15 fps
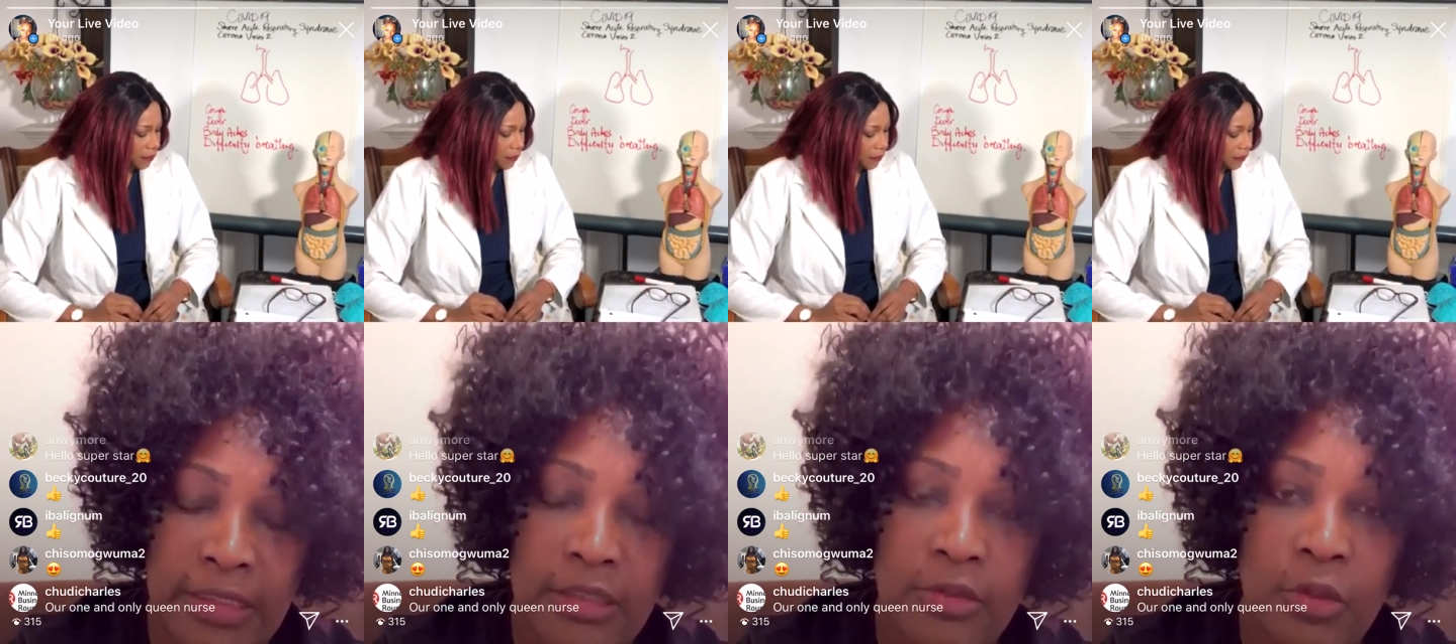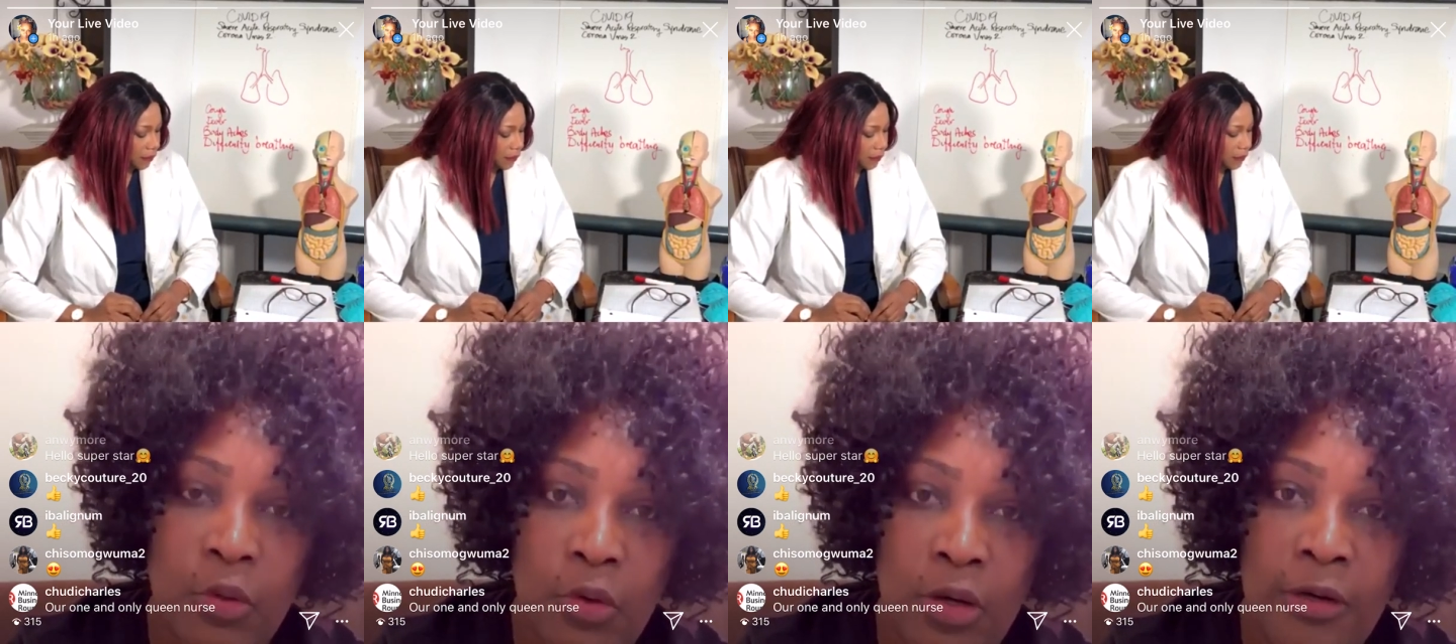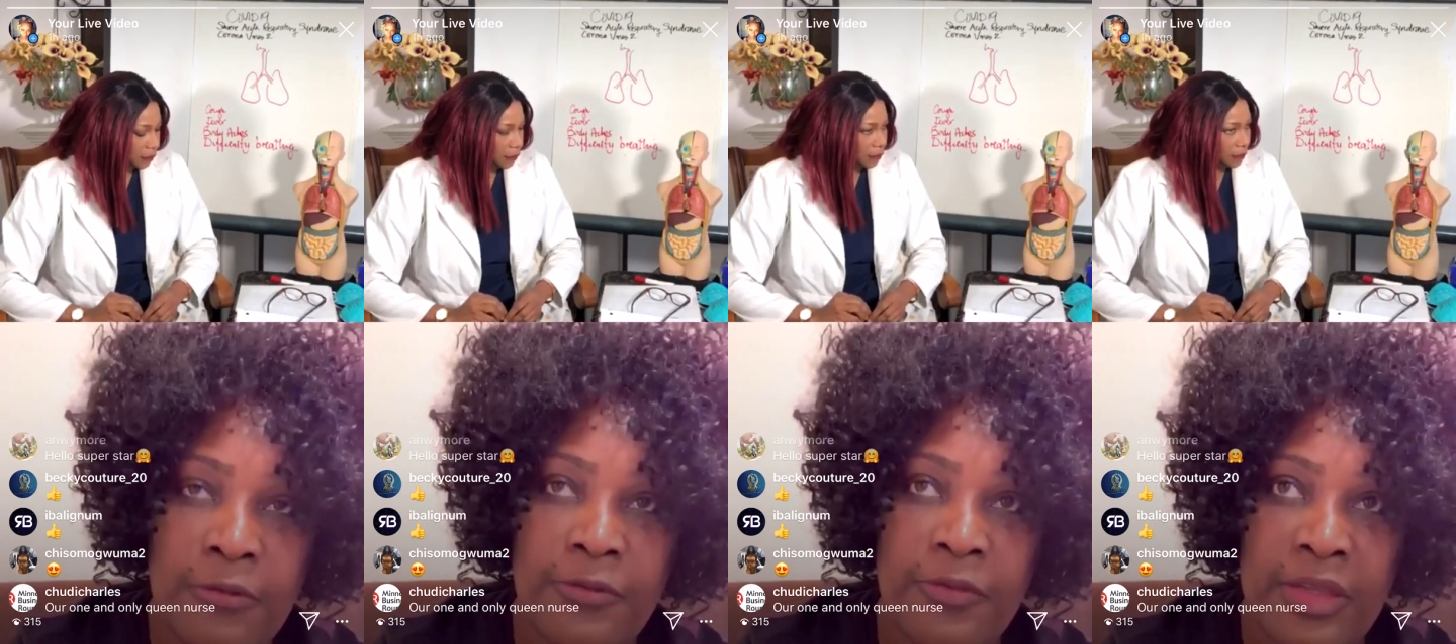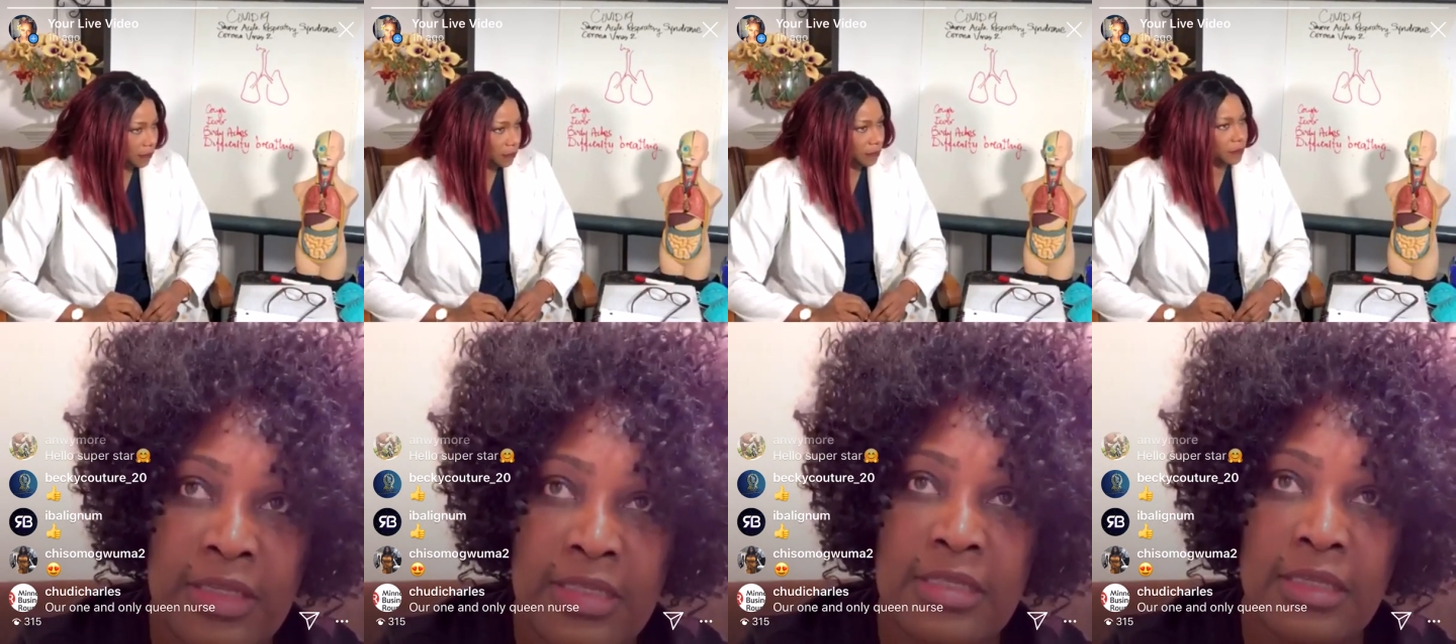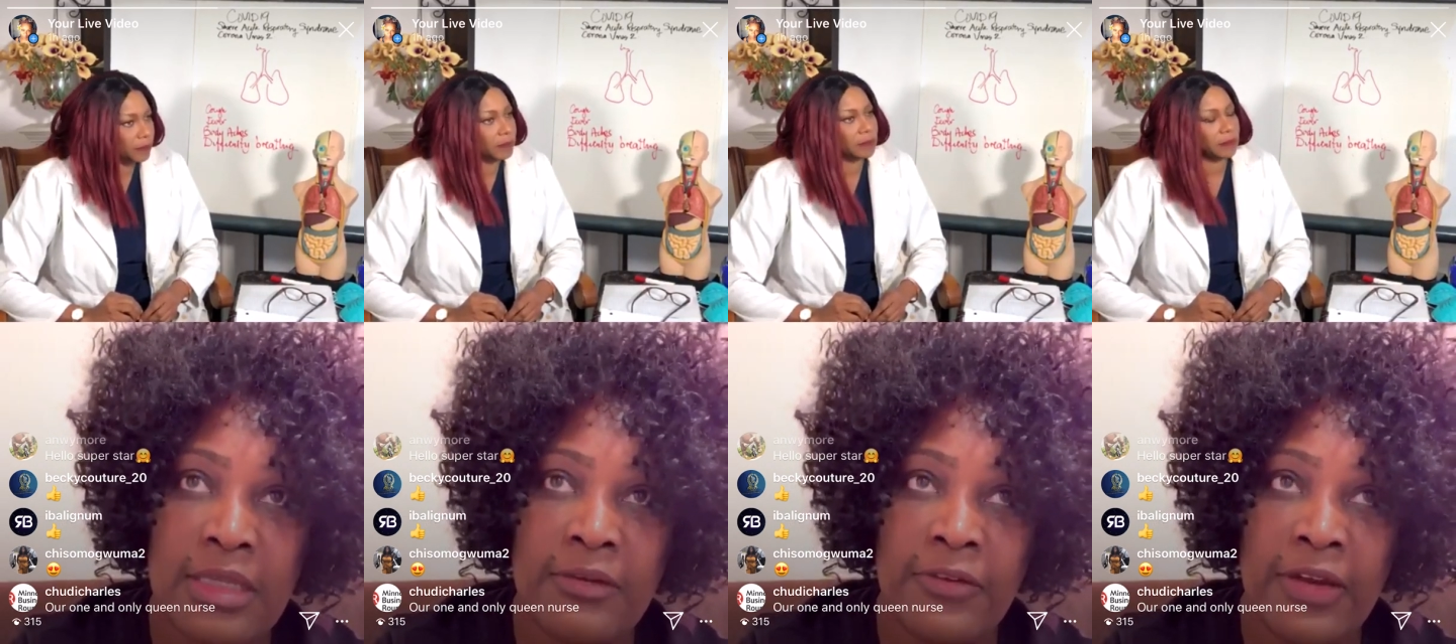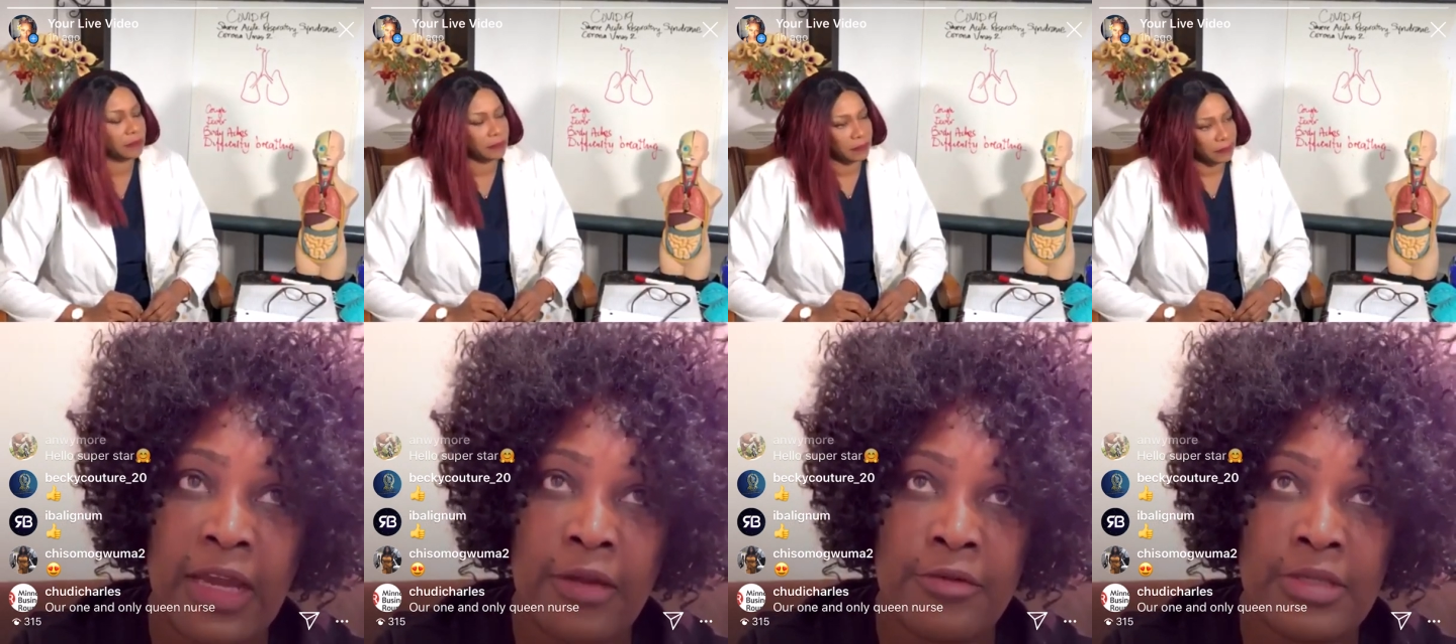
off this virus,